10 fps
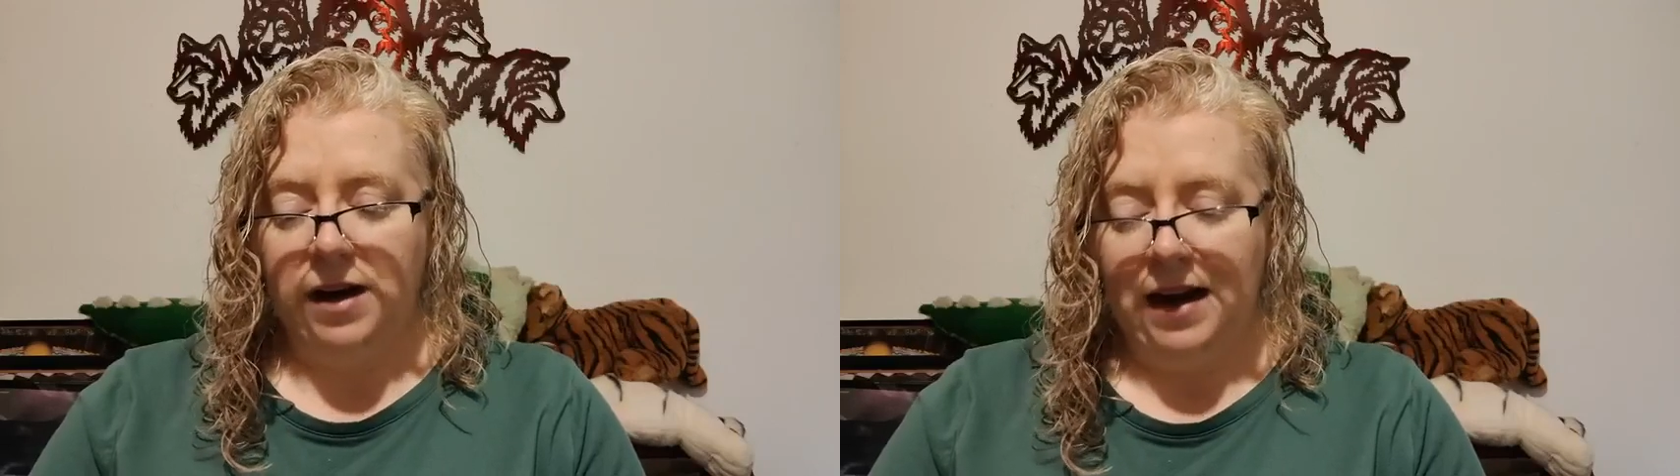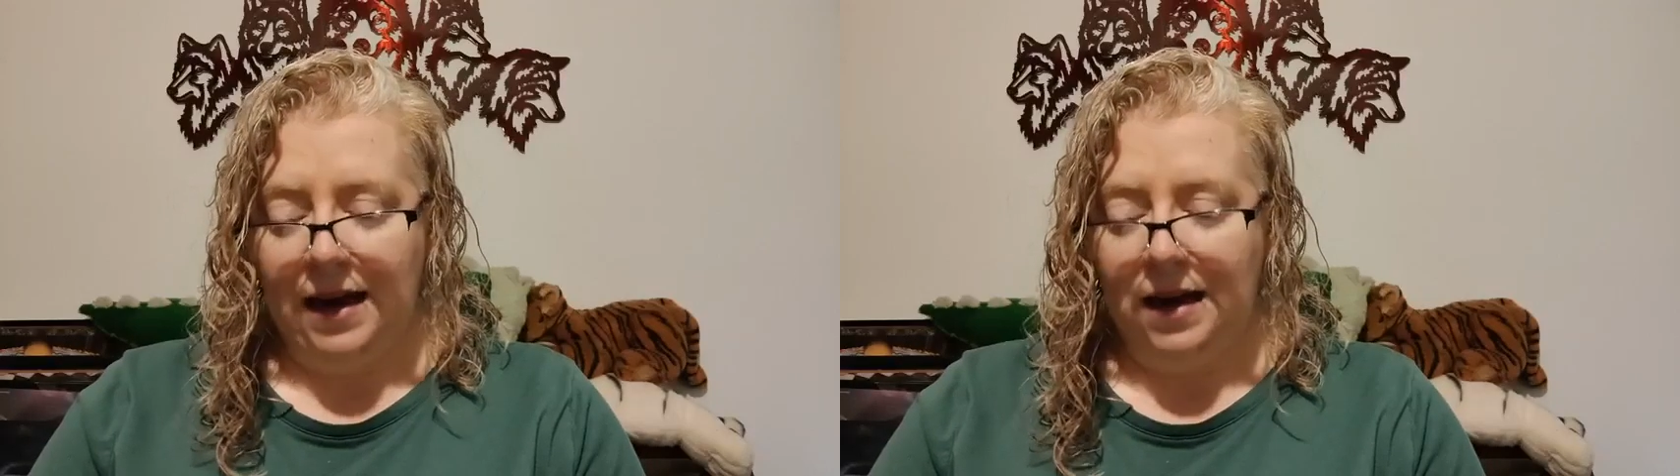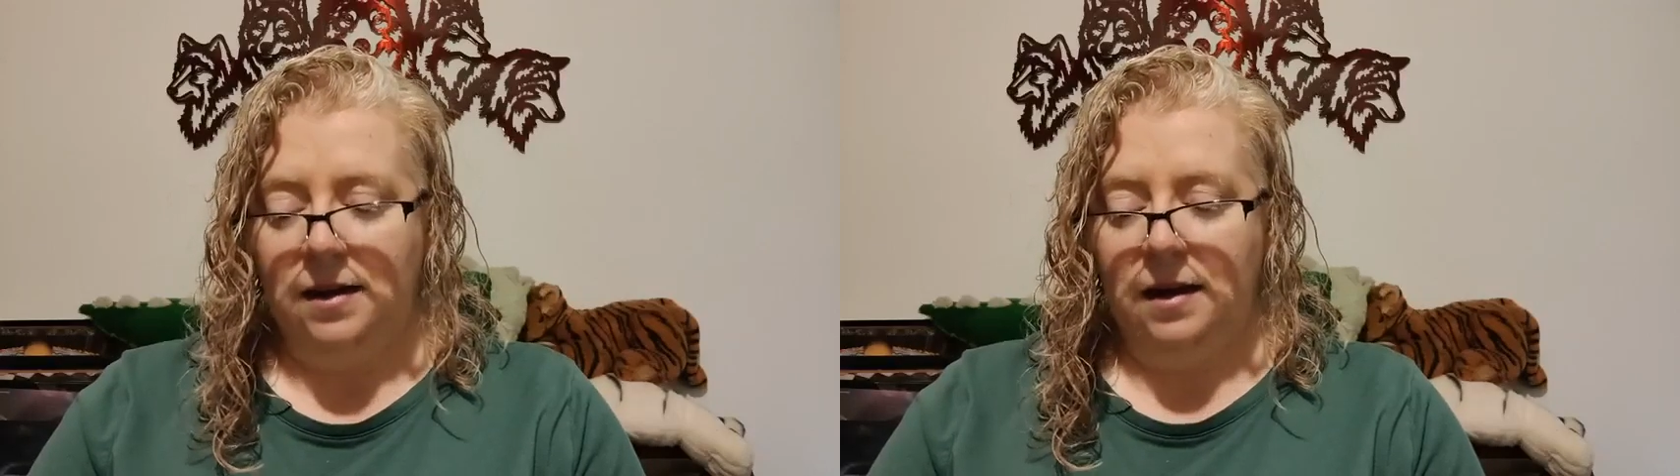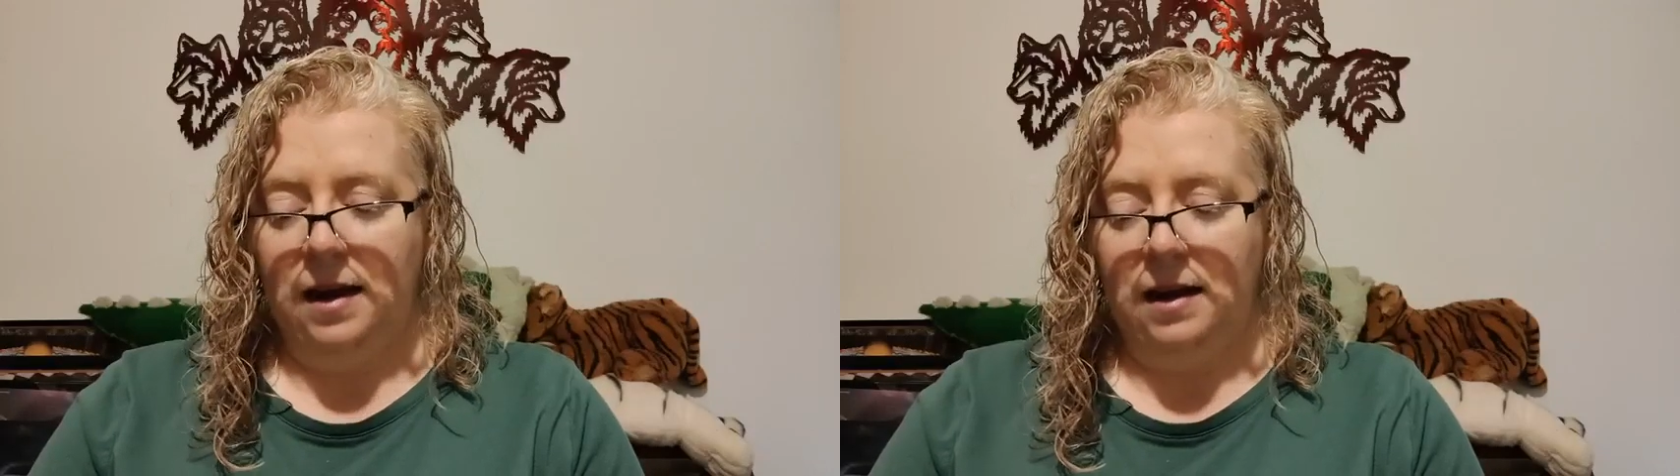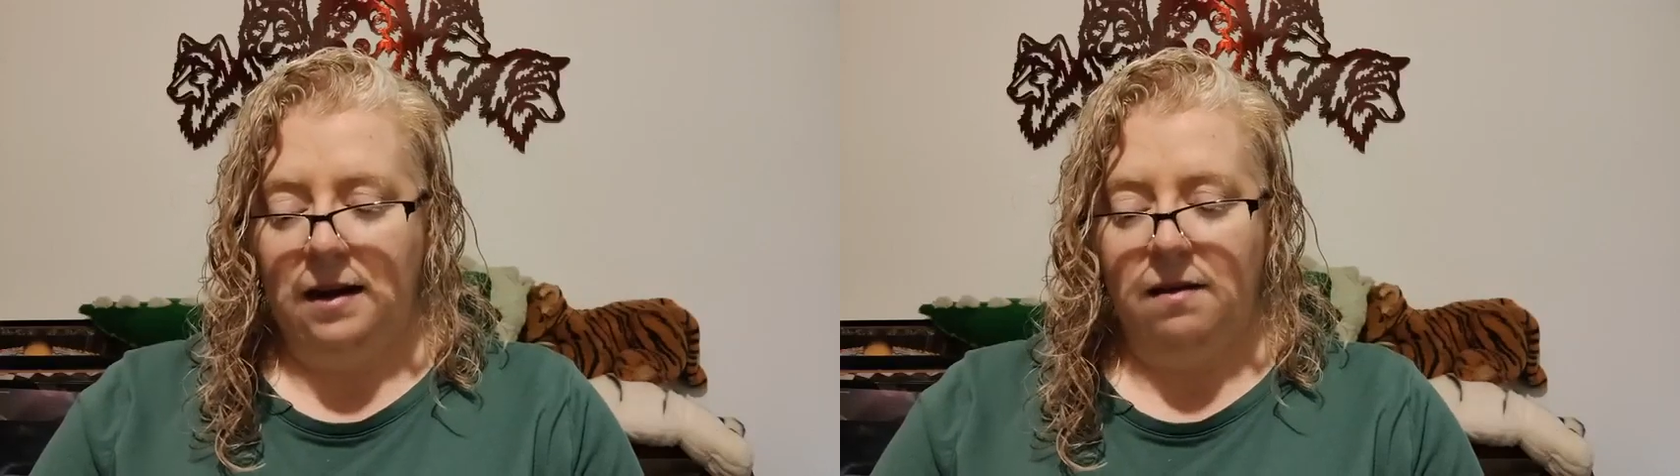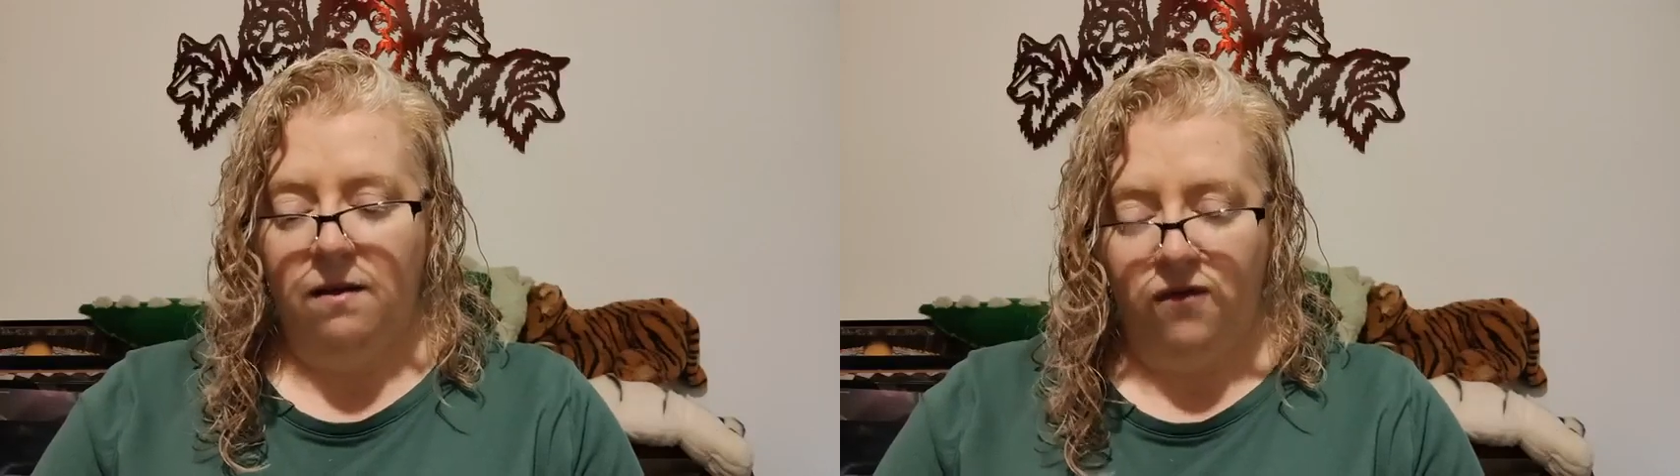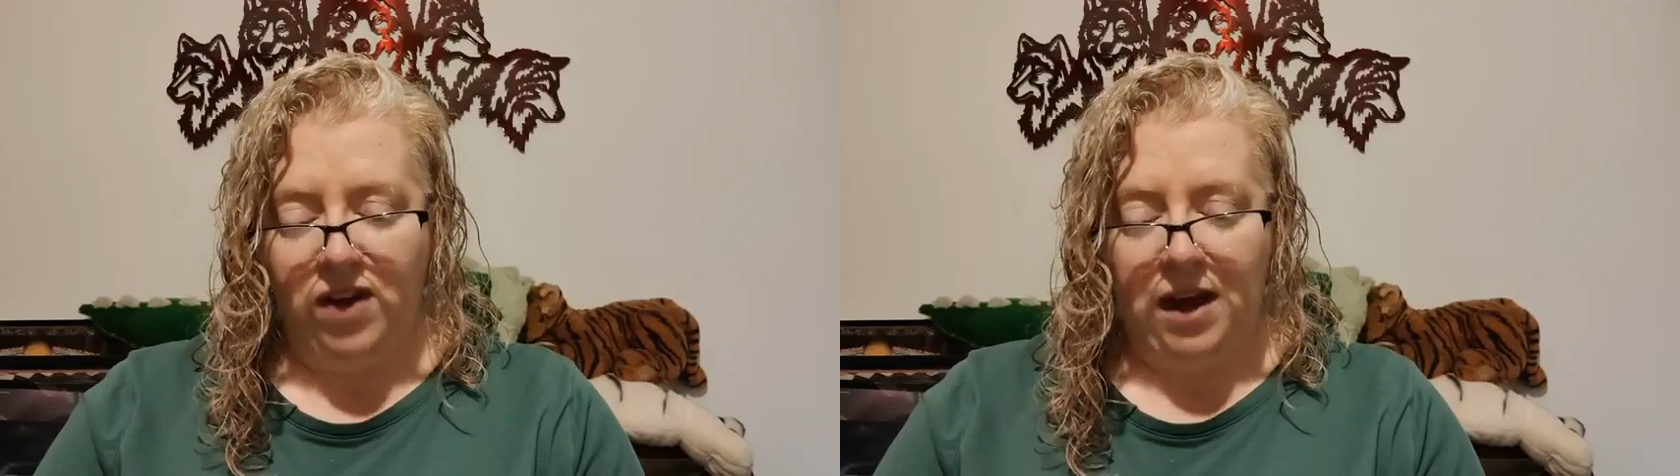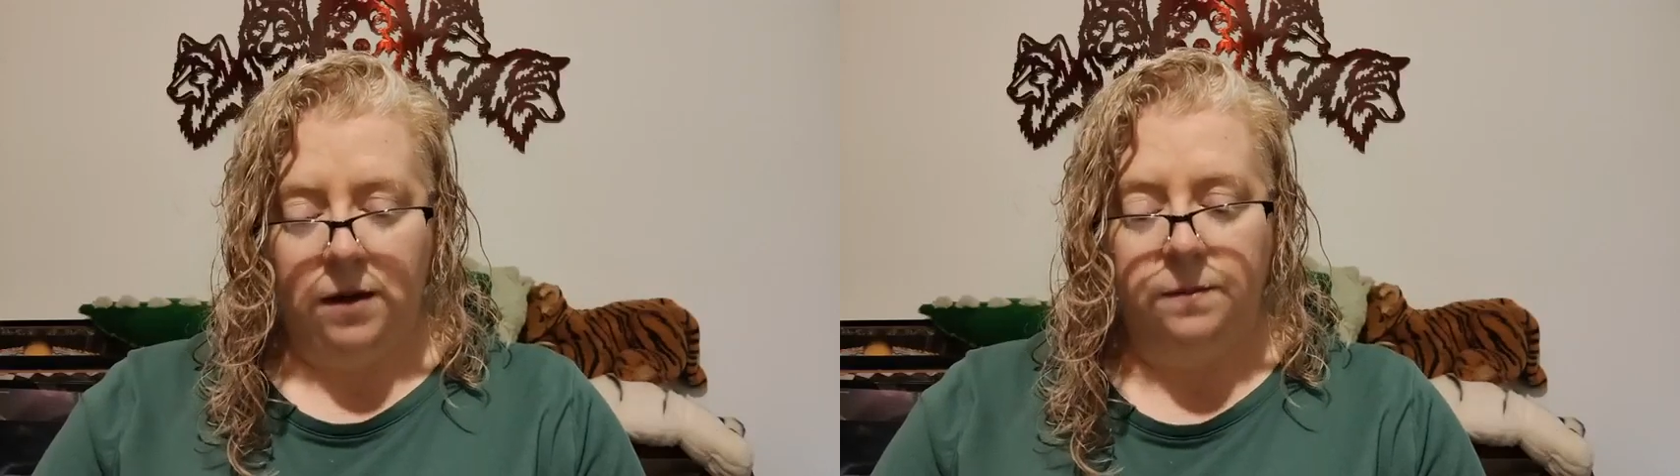hid in the
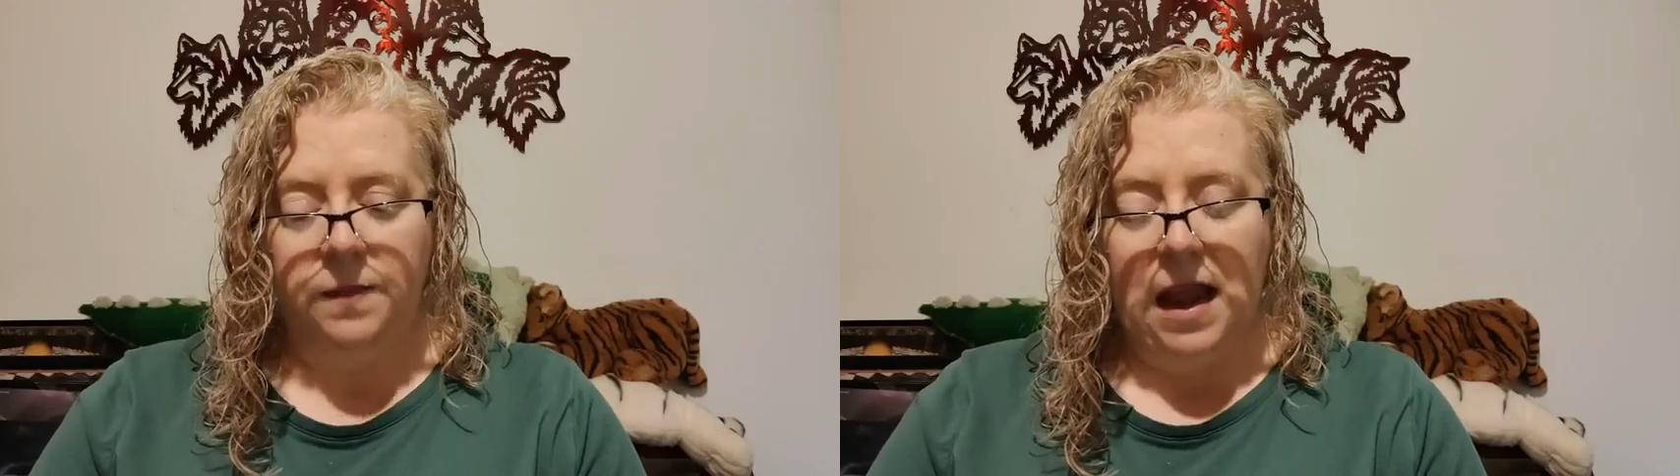field.